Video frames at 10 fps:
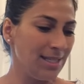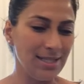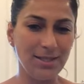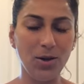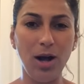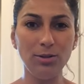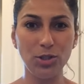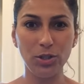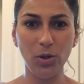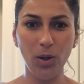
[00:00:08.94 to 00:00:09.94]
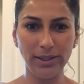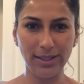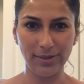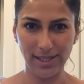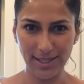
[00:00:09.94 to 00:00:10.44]
So I'll show you all the
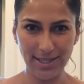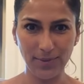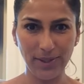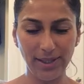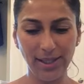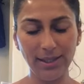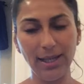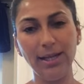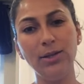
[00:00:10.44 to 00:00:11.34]
ingredients that we need.